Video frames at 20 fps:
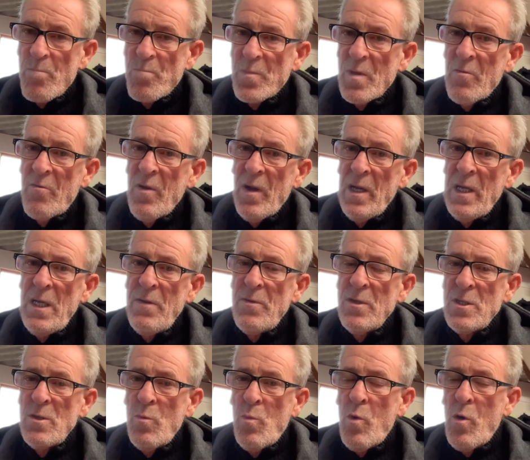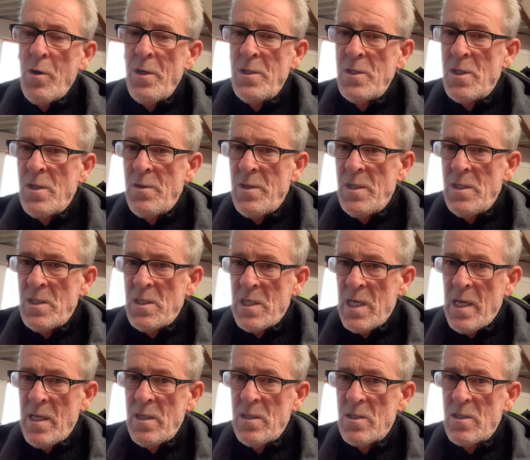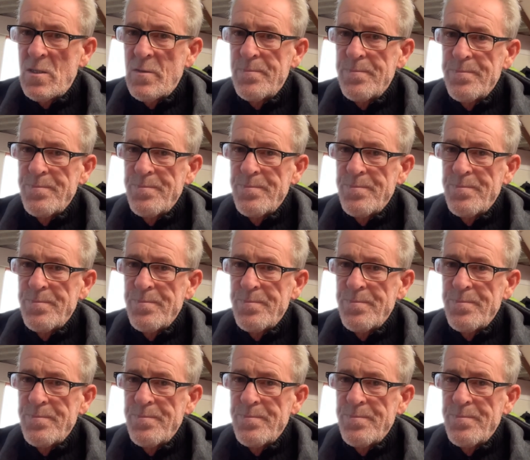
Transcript: for levers in Warrington, these tanks.